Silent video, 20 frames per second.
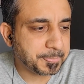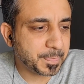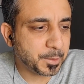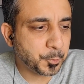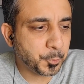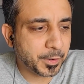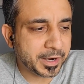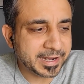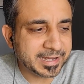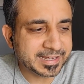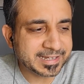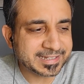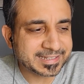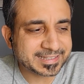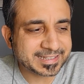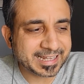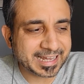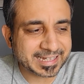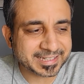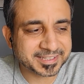why is
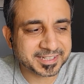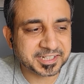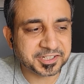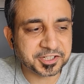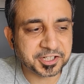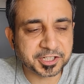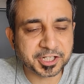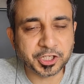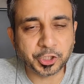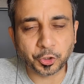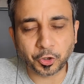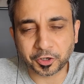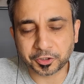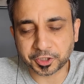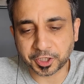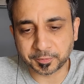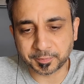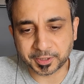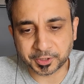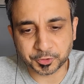the X3 GT not
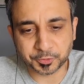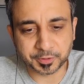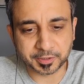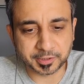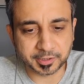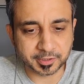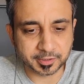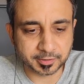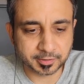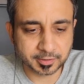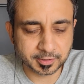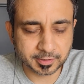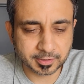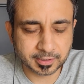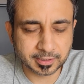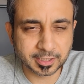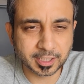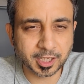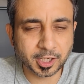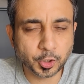coming to India?
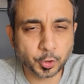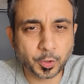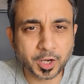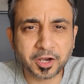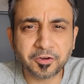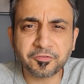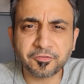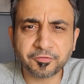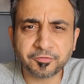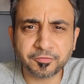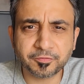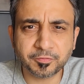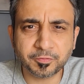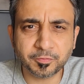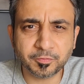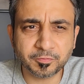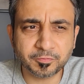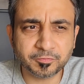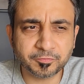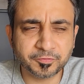Now
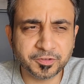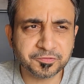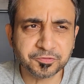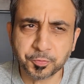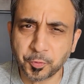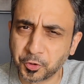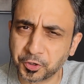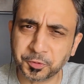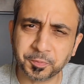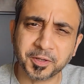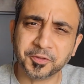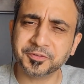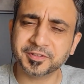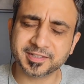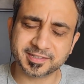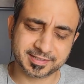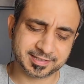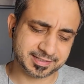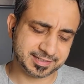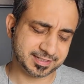we've spoken about
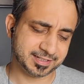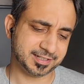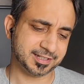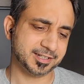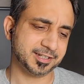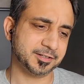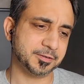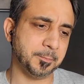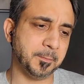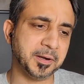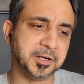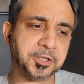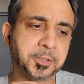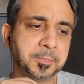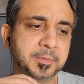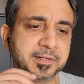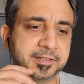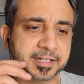this multiple